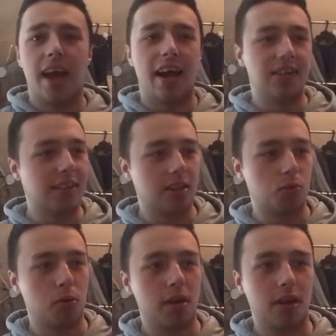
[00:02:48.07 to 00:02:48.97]
and
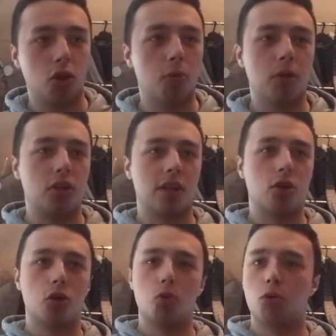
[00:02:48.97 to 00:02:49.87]
that's where
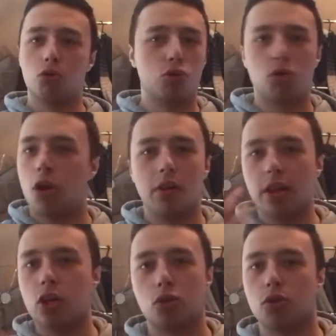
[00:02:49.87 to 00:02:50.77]
Lomachenko will just
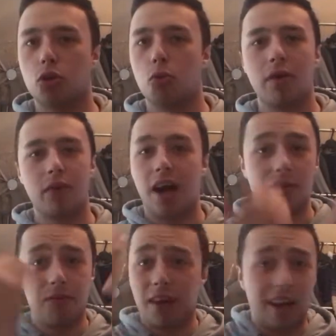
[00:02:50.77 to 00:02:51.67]
unleash on you. Whether
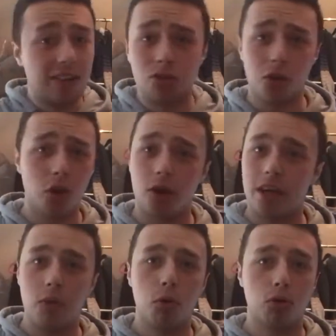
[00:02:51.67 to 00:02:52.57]
half of it lands or not,
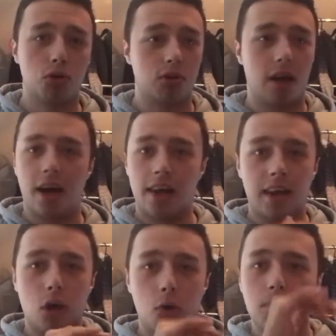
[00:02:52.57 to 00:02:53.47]
he will just
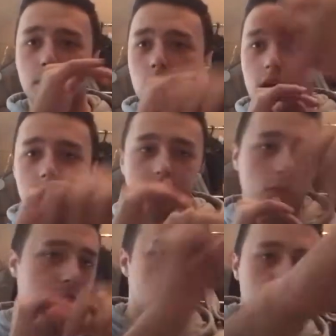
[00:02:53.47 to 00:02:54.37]
allow
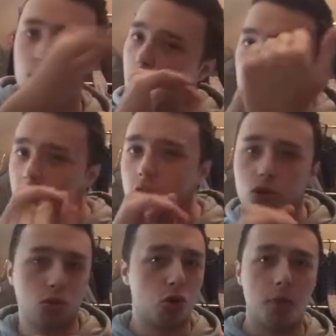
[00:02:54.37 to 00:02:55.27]
himself to just unleash
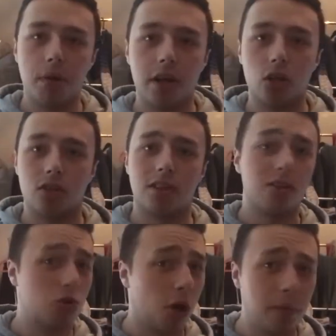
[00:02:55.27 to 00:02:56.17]
those combinations, and
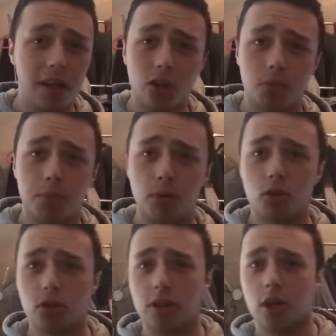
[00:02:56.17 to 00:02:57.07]
his combination
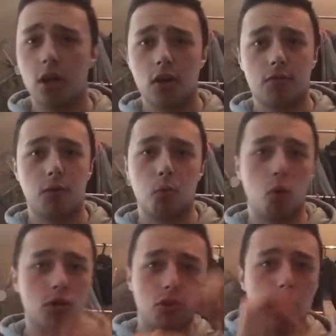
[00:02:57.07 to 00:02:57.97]
punching from
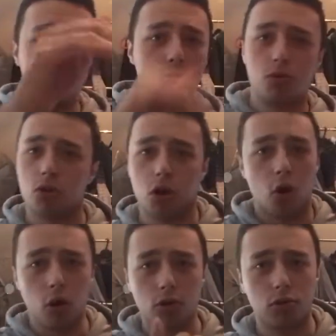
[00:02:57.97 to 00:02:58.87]
1-2s to
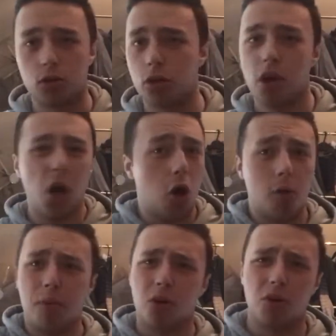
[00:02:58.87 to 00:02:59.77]
hooks to
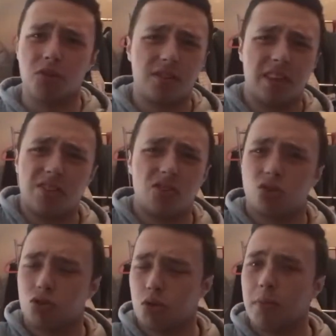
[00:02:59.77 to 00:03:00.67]
uppercuts is
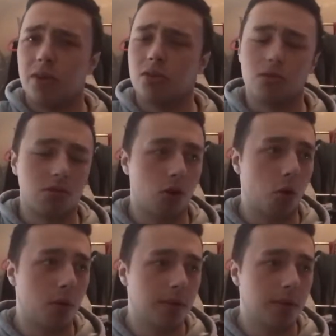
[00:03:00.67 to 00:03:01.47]
just tremendous. So